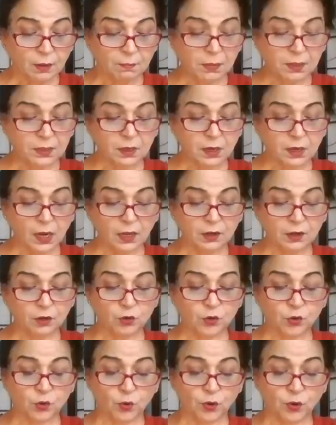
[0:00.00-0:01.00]
But Khar
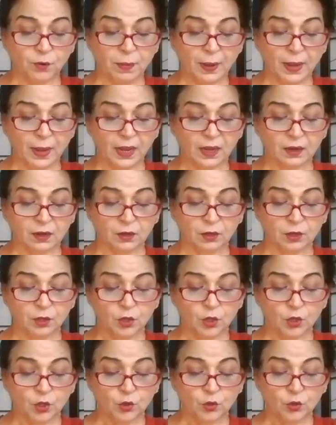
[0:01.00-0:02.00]
rolled back,
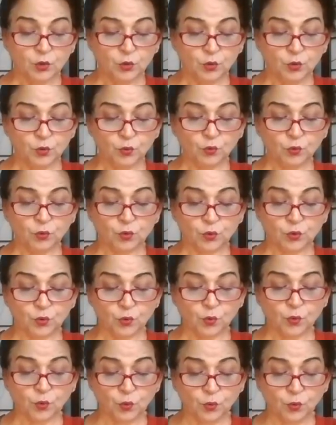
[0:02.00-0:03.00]
You
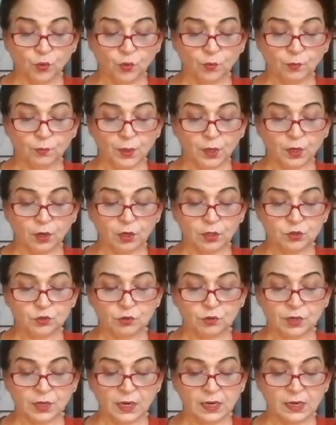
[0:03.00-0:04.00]
crow, because
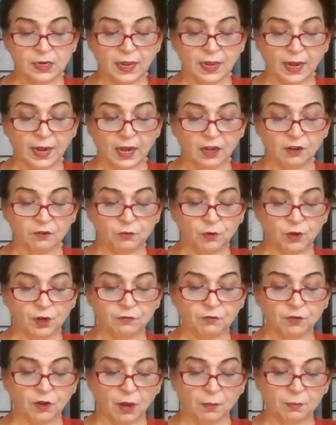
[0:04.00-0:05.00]
you killed a handful
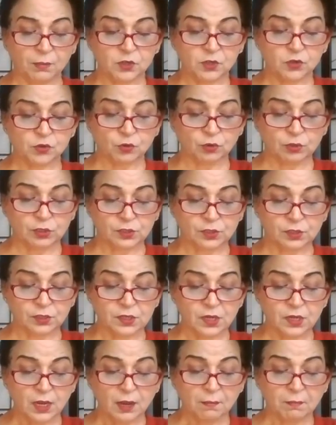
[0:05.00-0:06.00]
of common
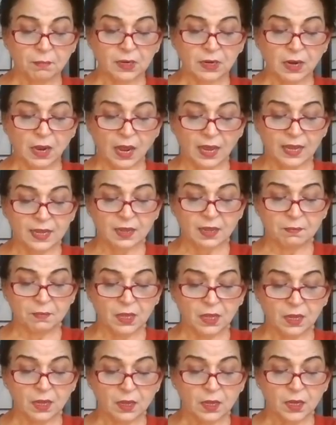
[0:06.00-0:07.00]
soldiers, but I am
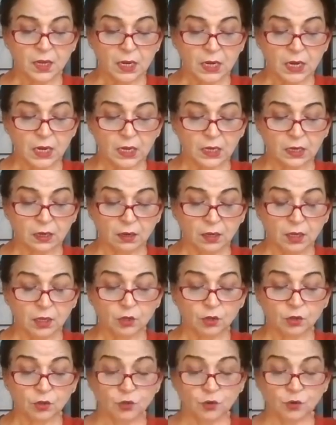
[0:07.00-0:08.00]
a Khar,
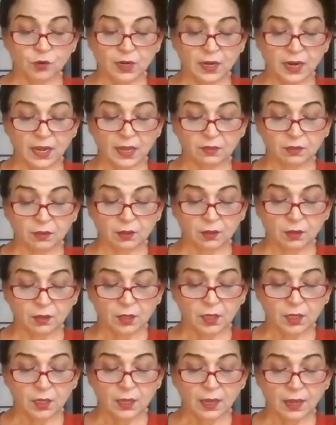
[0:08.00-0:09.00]
your death,
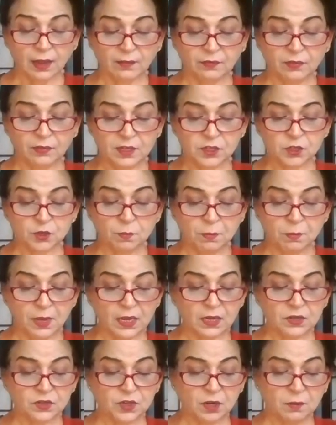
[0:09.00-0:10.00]
and this
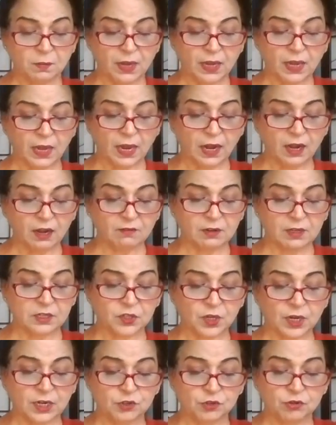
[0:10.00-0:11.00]
mace in my hand will
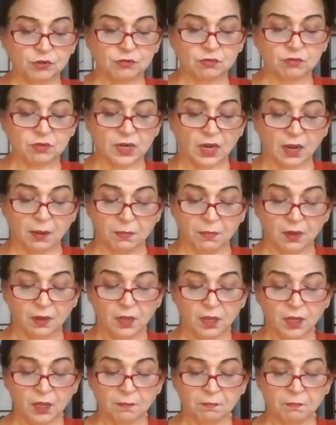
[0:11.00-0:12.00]
send you to Yam.
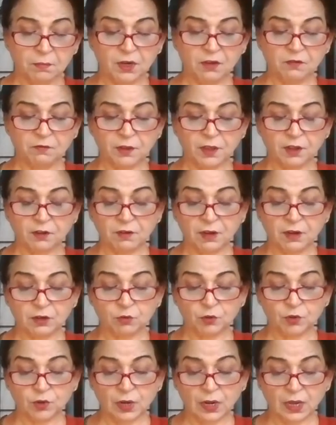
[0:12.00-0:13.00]
Bid farewell
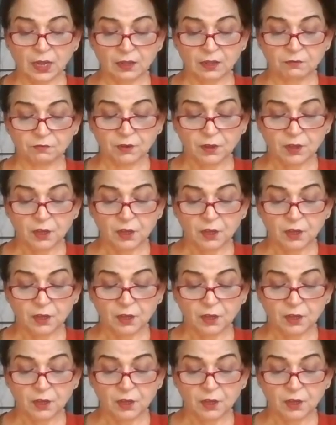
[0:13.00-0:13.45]
to your life.